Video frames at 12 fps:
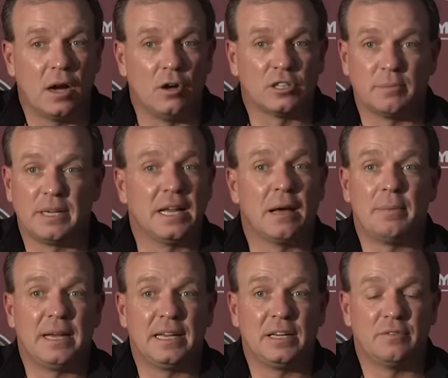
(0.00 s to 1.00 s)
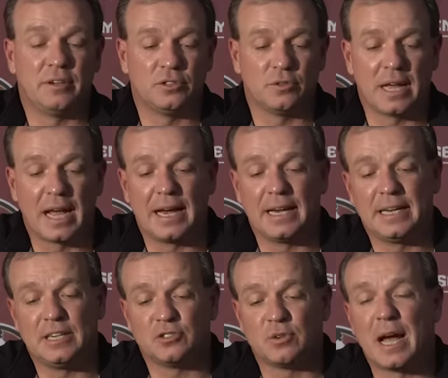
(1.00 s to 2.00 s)
ultimately not being an individual guy, and then
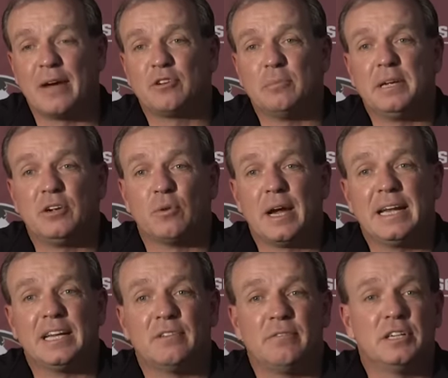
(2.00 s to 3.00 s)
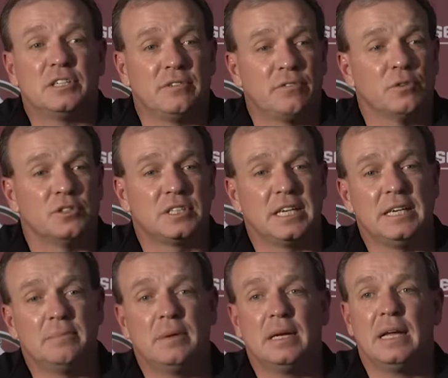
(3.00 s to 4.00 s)
his drive to be great individually for his
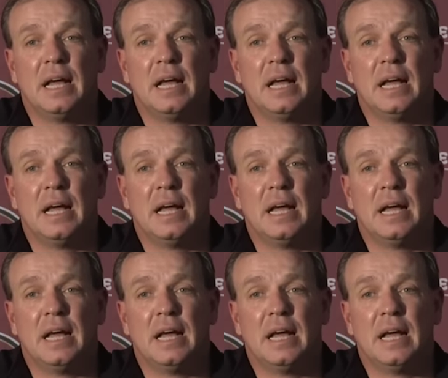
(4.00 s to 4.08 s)
team,